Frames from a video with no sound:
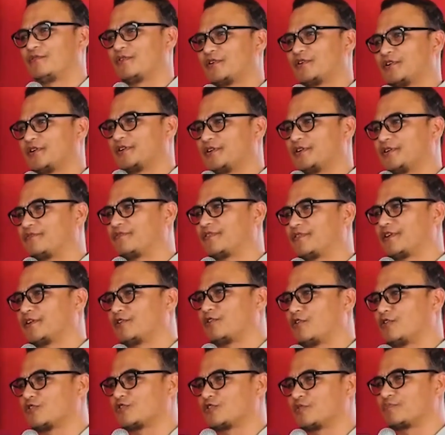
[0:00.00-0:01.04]
for the
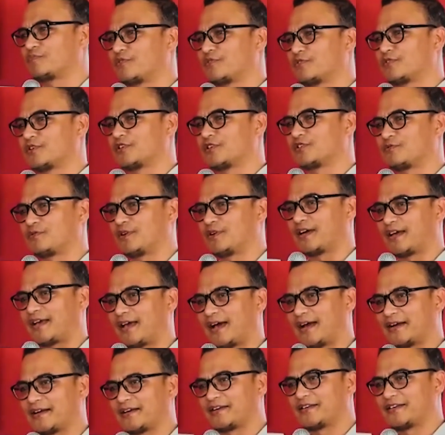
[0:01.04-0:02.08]
different entrepreneurs who are
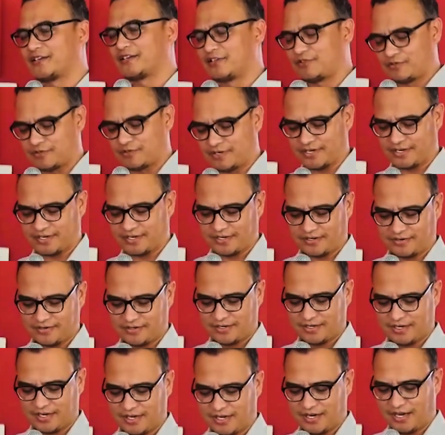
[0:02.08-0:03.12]
gathered here today,
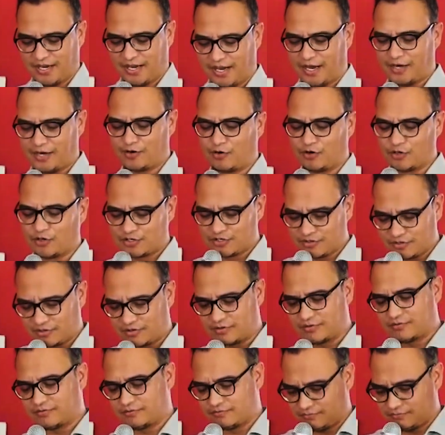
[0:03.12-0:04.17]
and
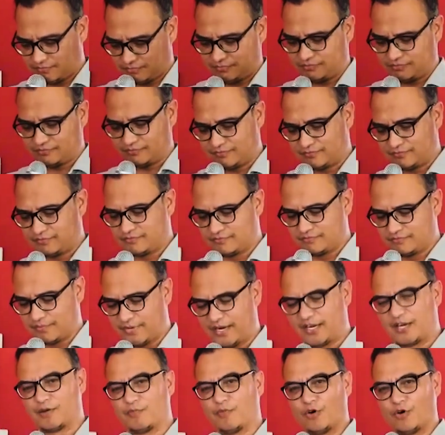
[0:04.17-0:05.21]
also
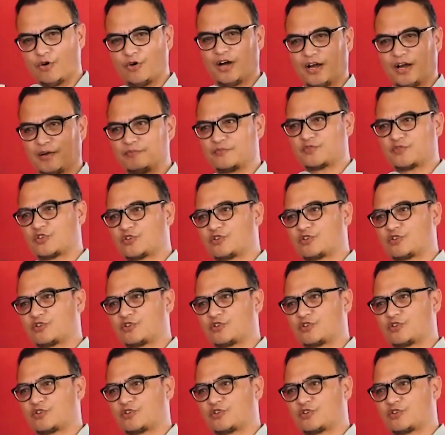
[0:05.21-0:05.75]
many more, I'm